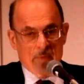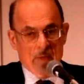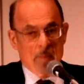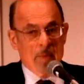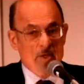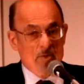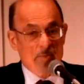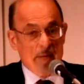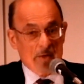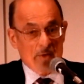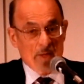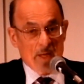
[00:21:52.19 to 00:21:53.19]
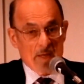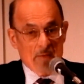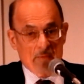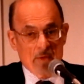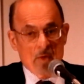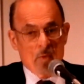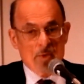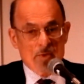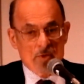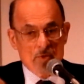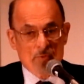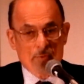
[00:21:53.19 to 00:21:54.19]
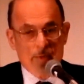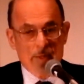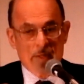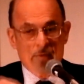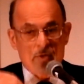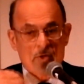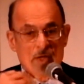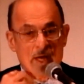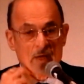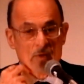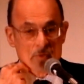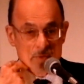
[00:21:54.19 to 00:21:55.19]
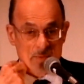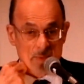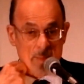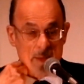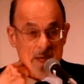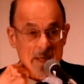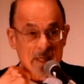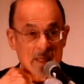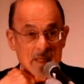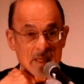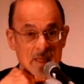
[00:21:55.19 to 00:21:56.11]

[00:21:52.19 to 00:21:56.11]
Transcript: a much better life, once he's freed of the shackles of the body,